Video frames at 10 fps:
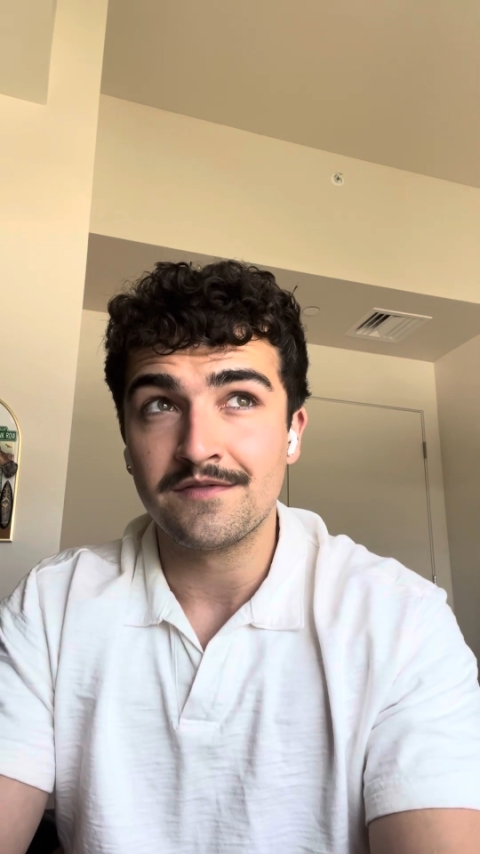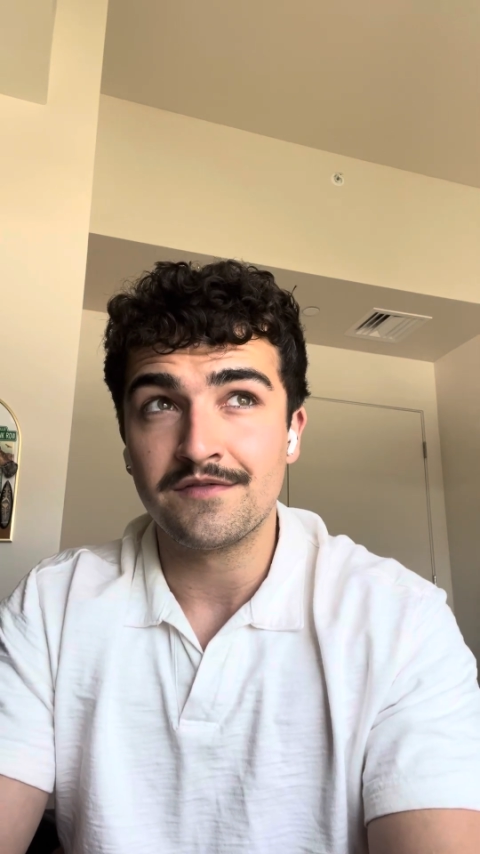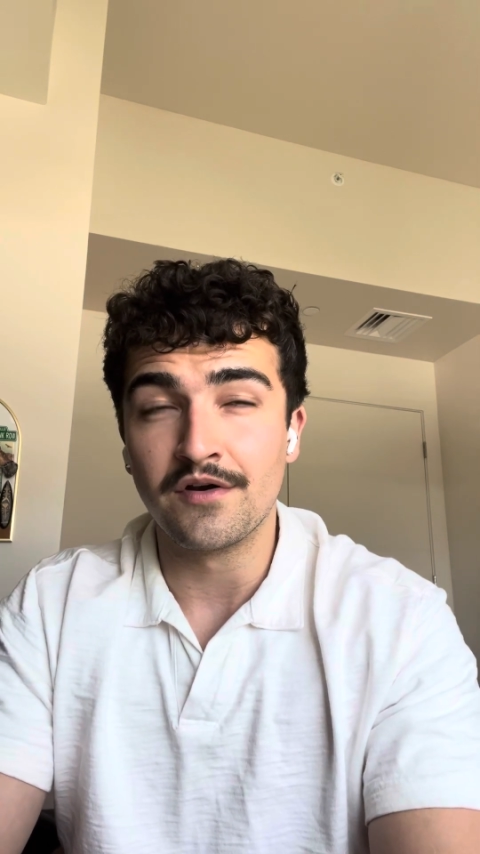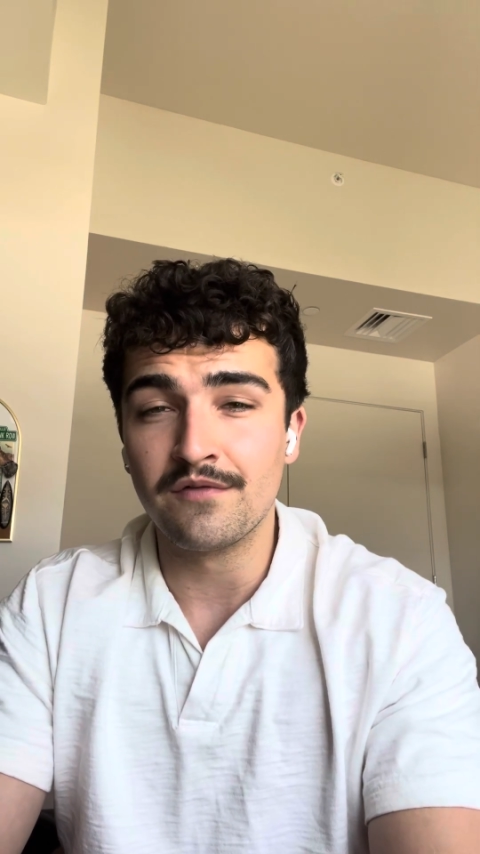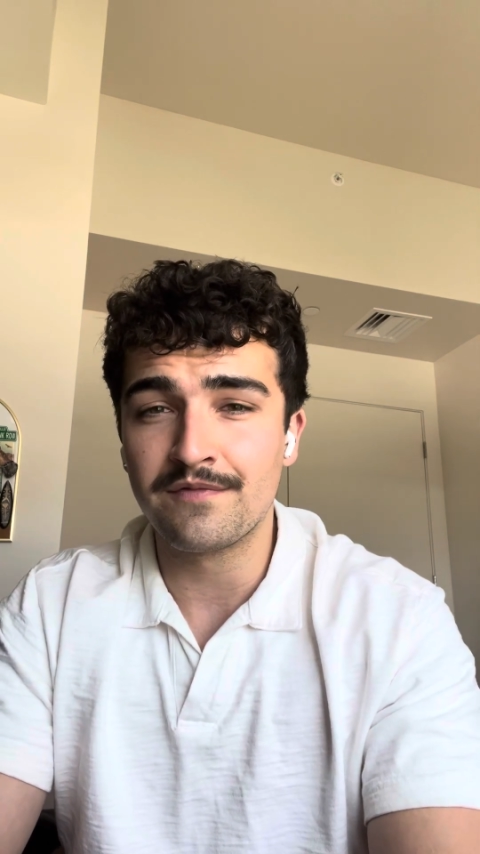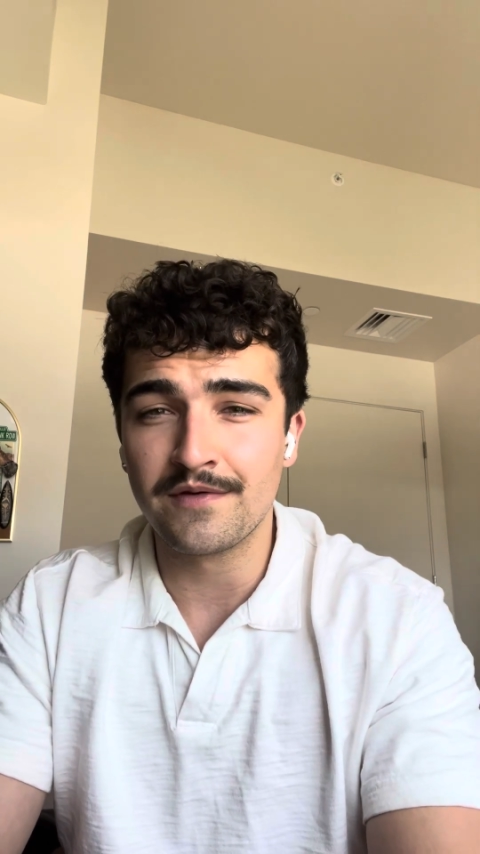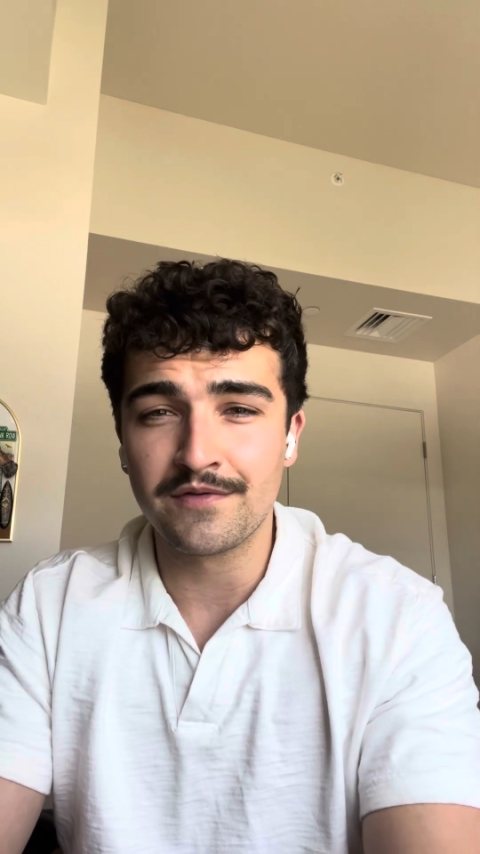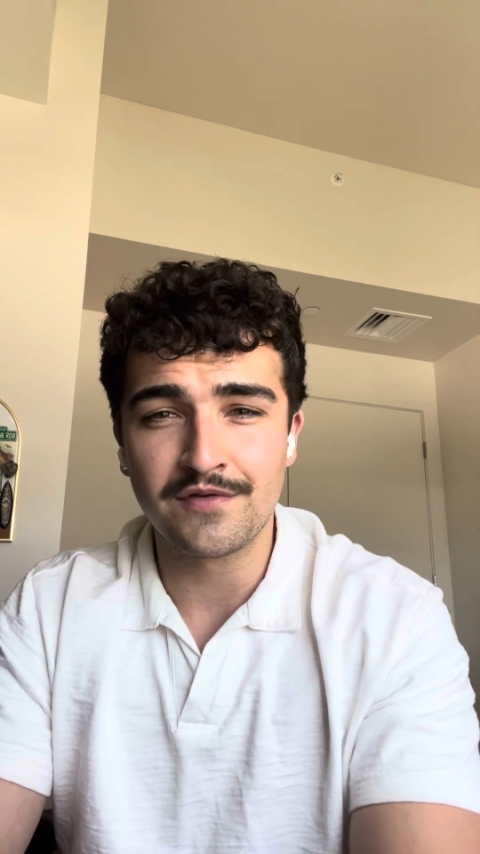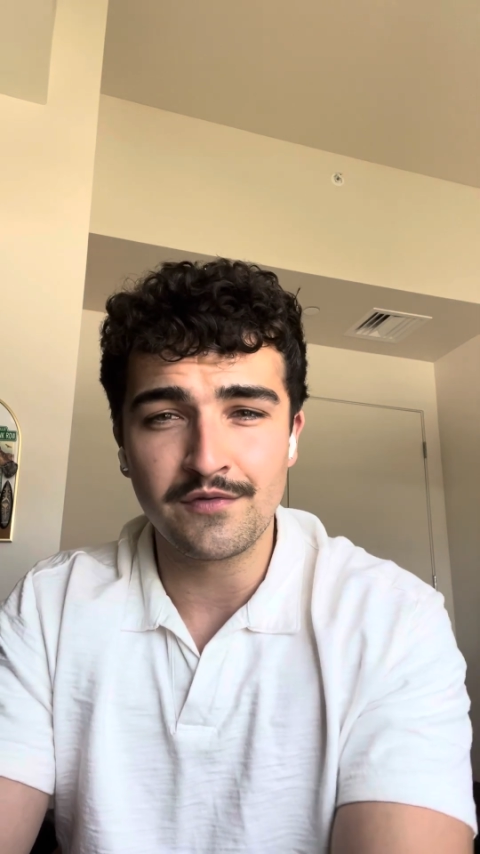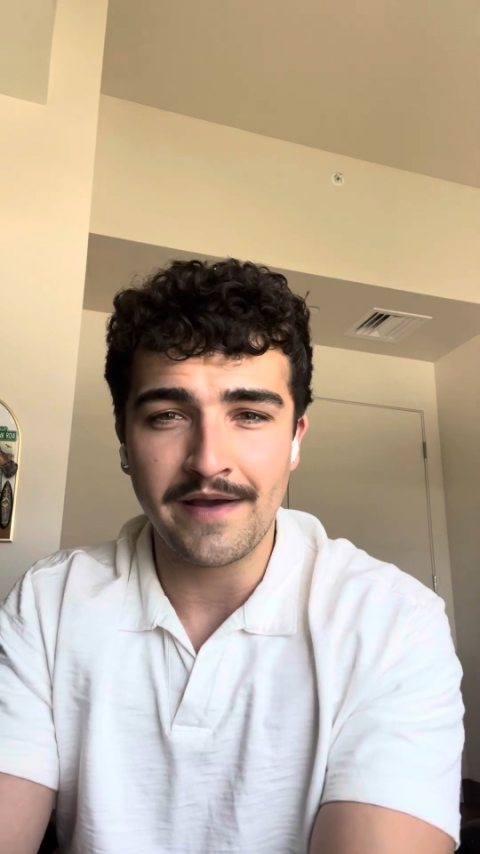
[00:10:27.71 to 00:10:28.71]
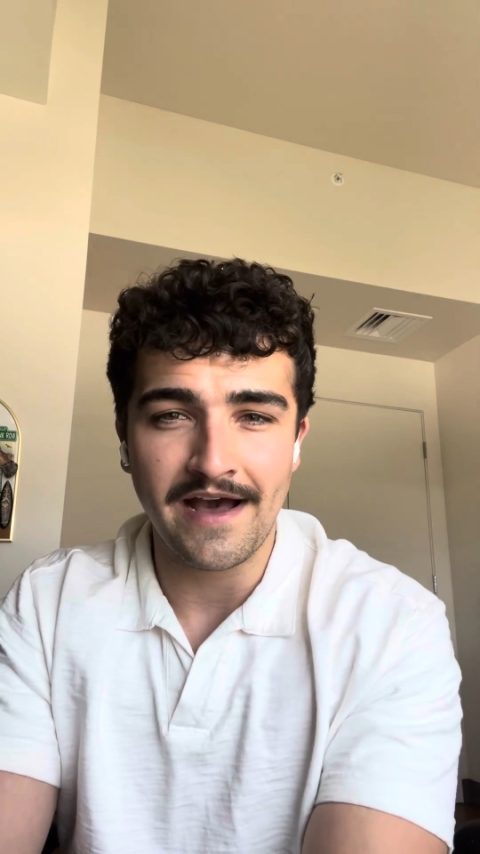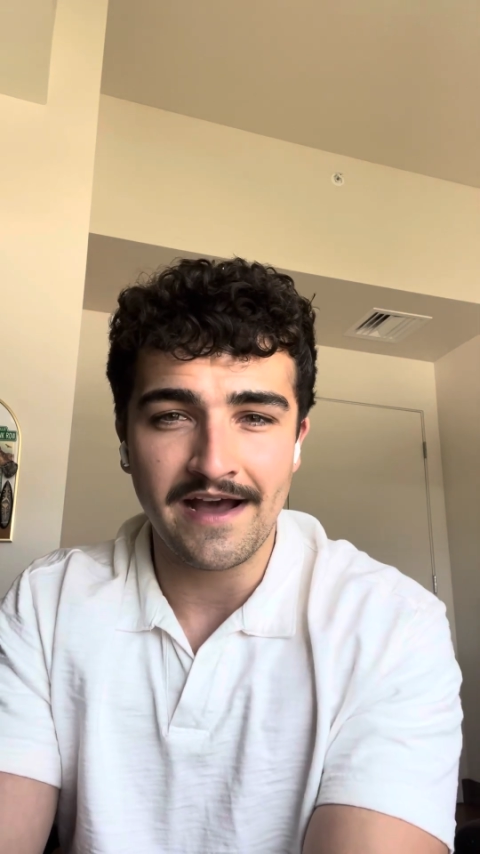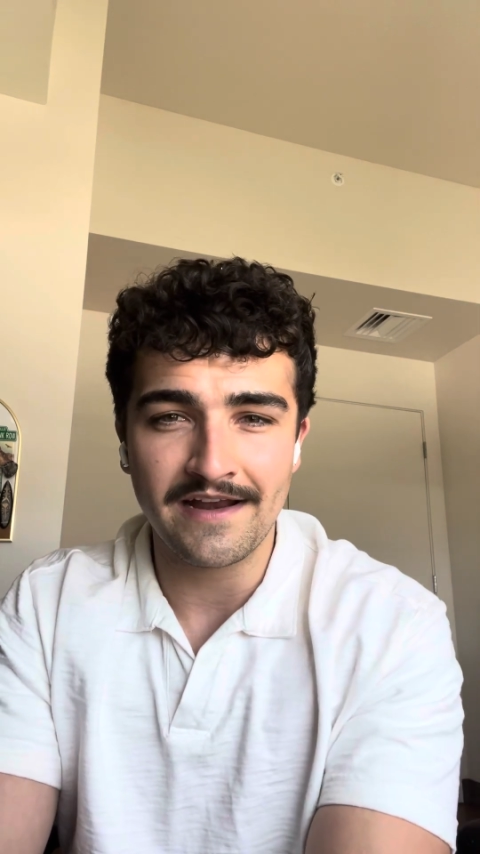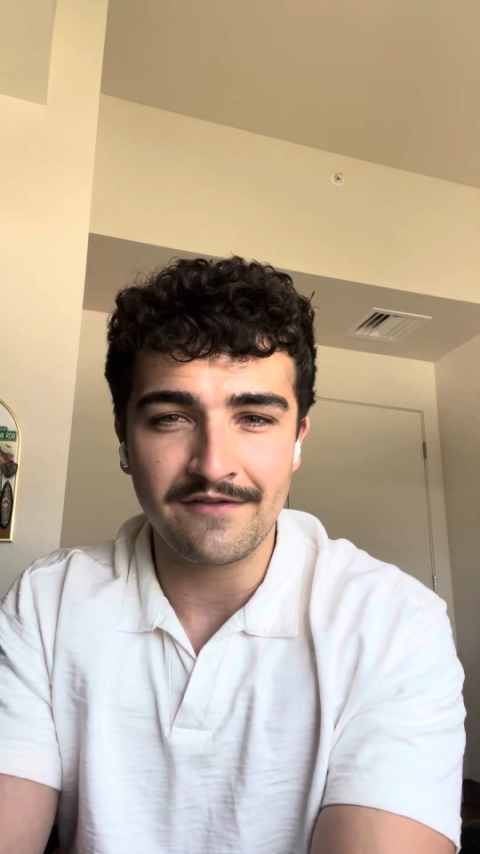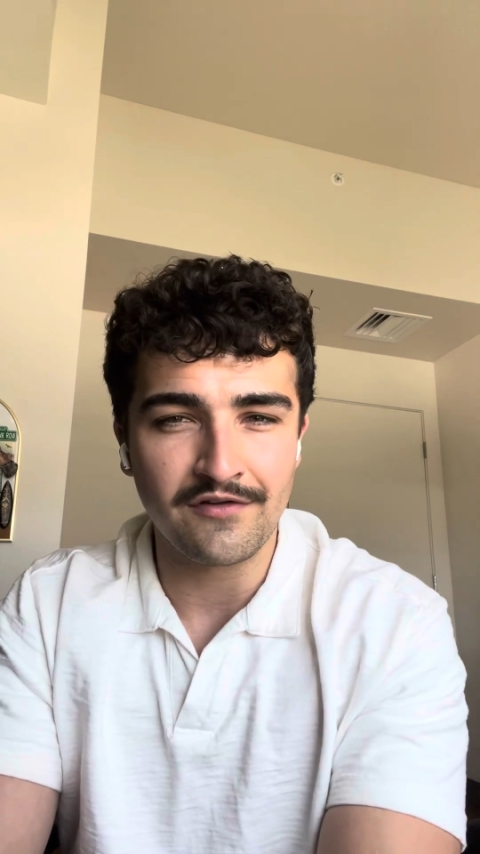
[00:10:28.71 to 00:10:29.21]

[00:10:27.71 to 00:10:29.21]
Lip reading: don't feel too bad if